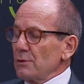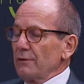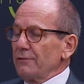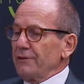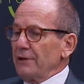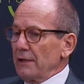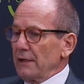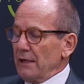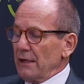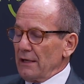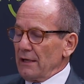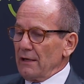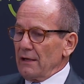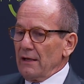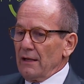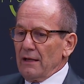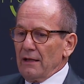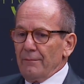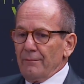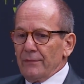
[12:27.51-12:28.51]
So if I
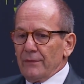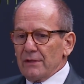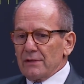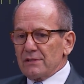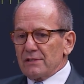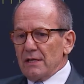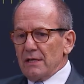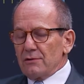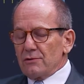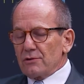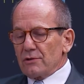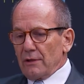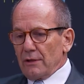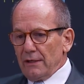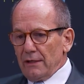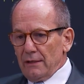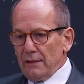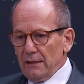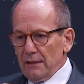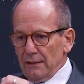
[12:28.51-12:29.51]
can
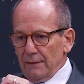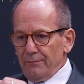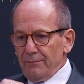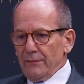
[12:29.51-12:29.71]
essentially